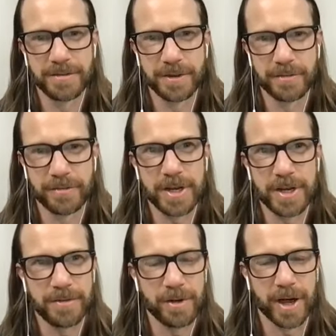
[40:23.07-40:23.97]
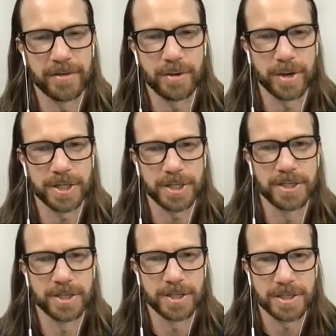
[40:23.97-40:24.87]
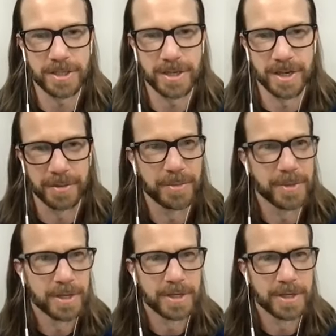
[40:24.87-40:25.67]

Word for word: feel free if you have a question, just um,